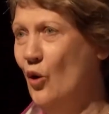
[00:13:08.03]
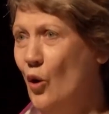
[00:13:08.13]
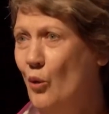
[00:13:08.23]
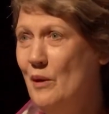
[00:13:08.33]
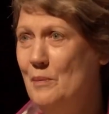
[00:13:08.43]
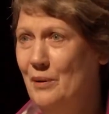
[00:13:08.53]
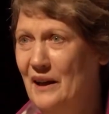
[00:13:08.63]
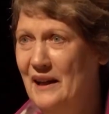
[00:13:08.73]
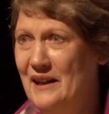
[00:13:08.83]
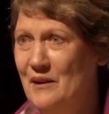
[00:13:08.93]
or we
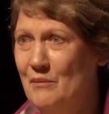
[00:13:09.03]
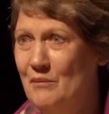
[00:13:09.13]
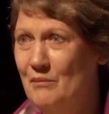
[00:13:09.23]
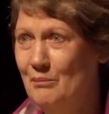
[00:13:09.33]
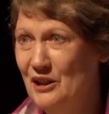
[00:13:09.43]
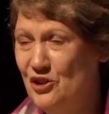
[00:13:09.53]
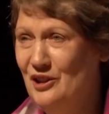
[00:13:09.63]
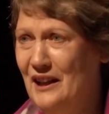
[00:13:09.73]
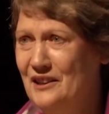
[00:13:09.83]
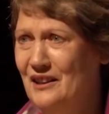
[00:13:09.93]
pay much
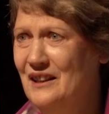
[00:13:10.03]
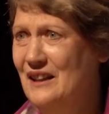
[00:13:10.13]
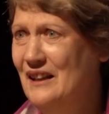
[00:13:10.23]
later